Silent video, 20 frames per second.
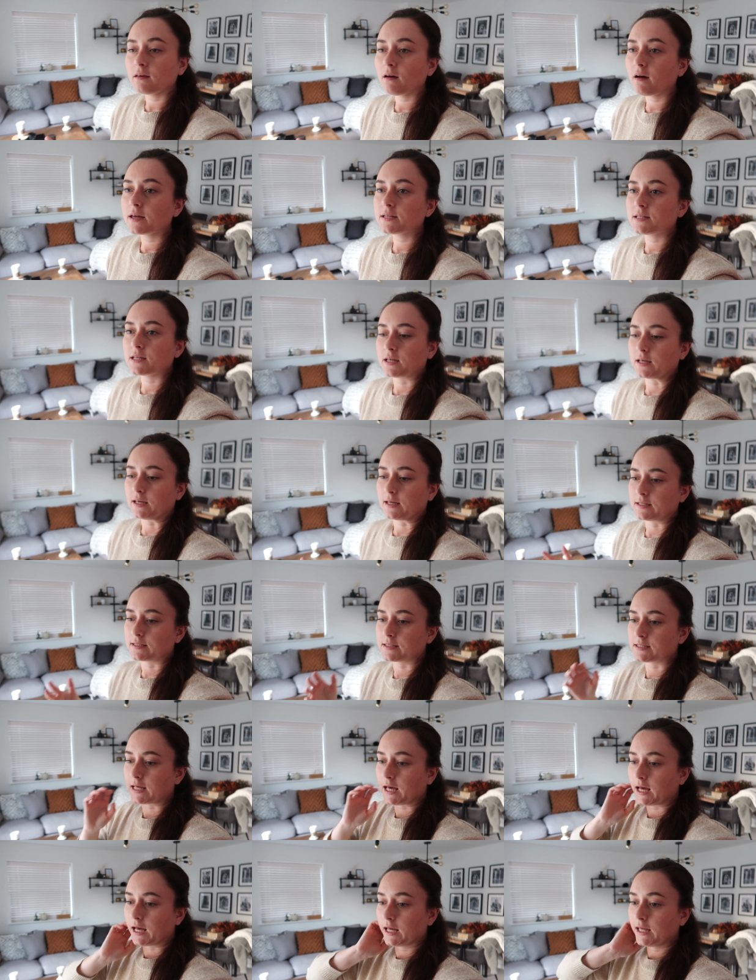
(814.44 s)
the idea is
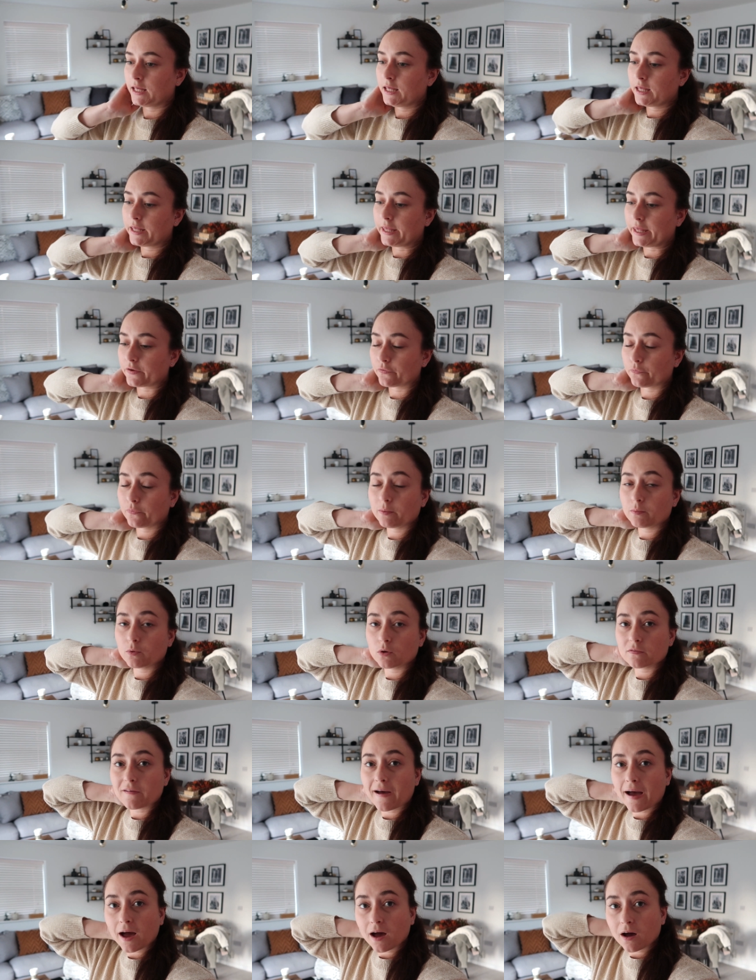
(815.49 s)
that if we
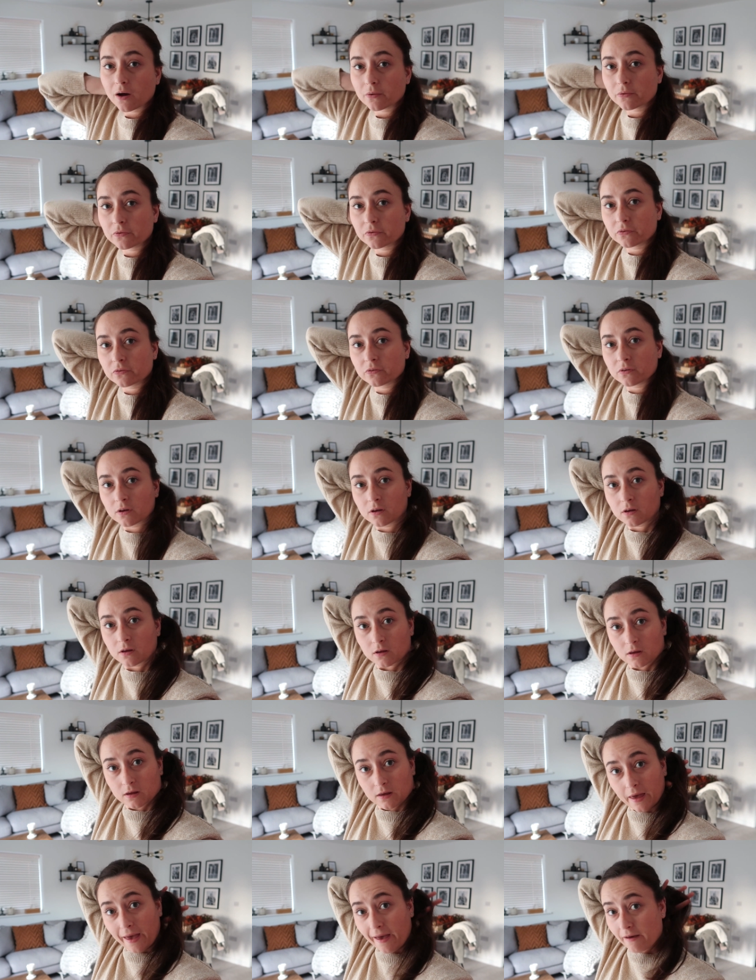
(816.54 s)
move house
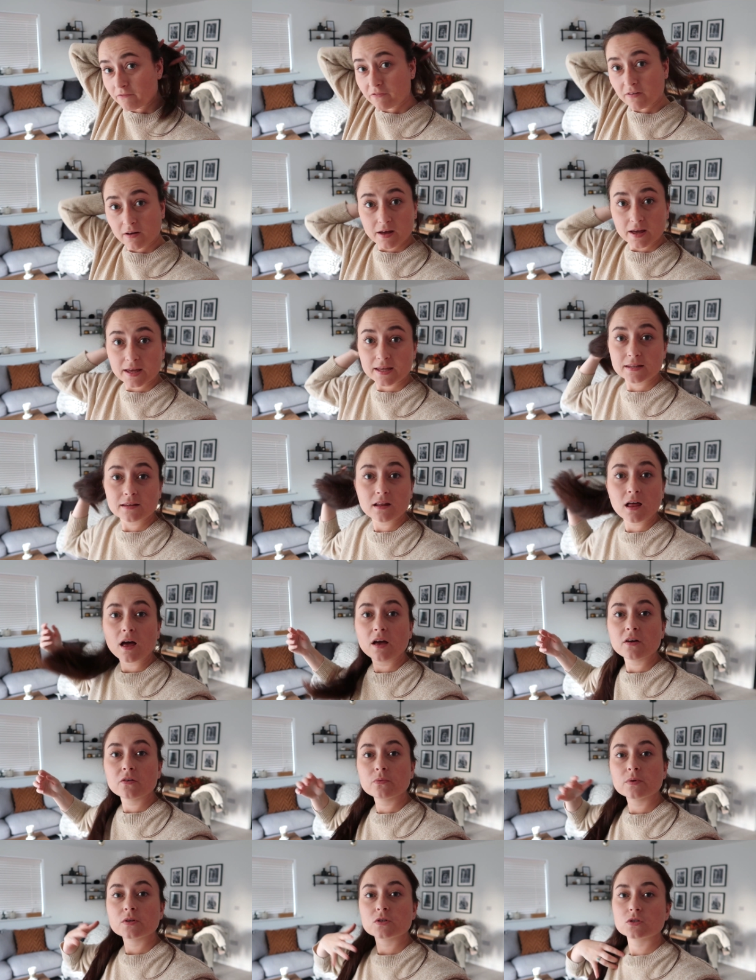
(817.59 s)
ever in
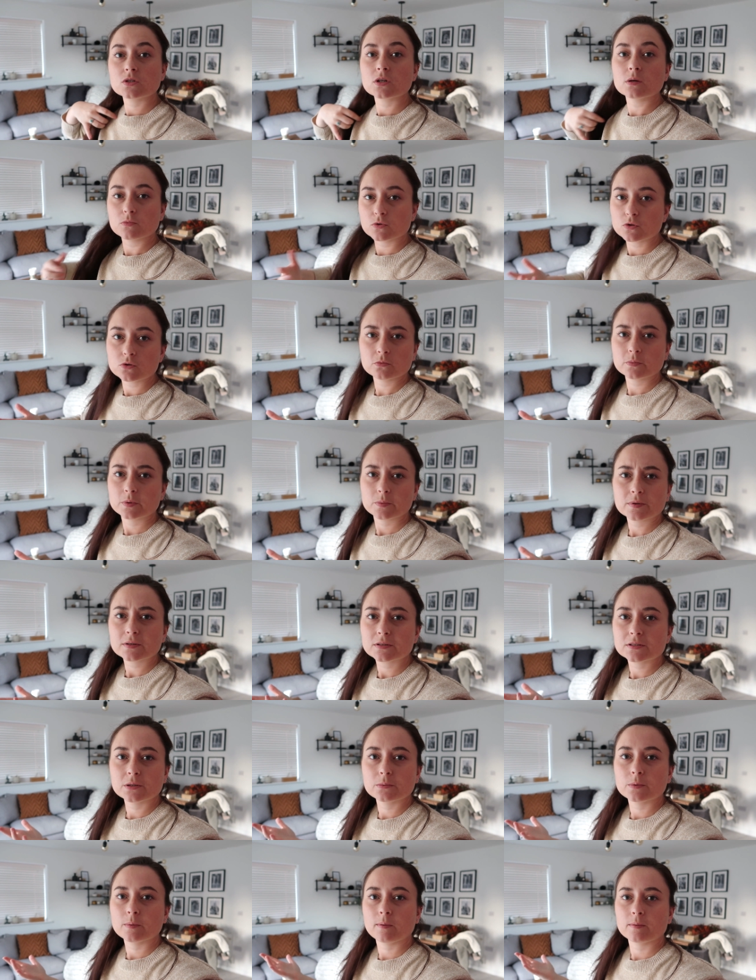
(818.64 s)
life, which I'm sure we will
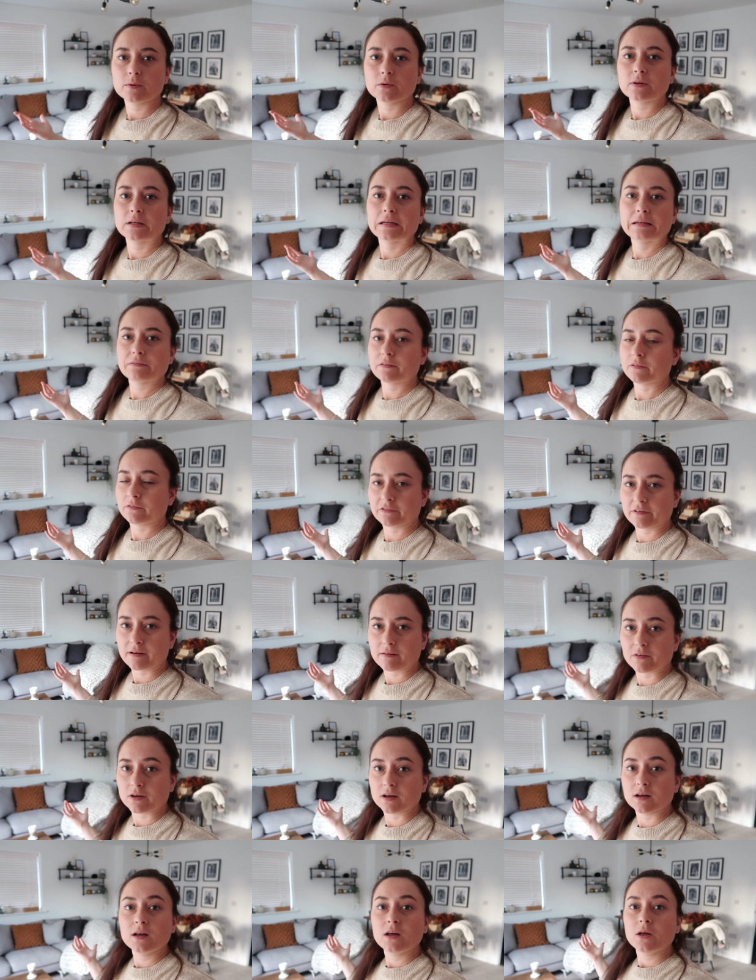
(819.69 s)
do, we're probably not going to live here
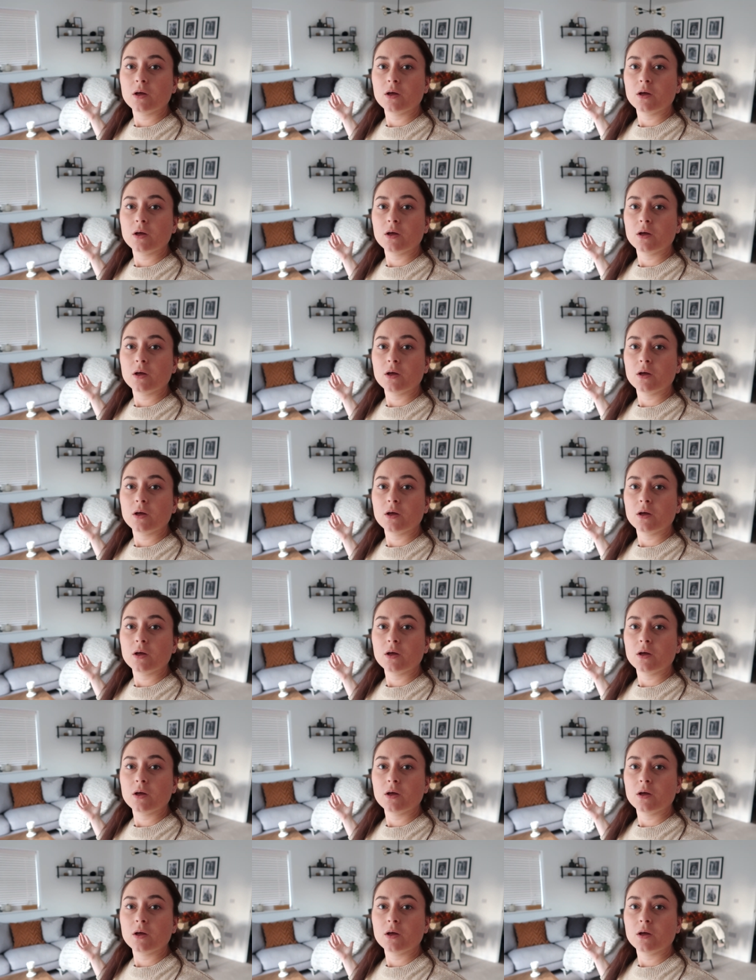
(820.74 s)
forever,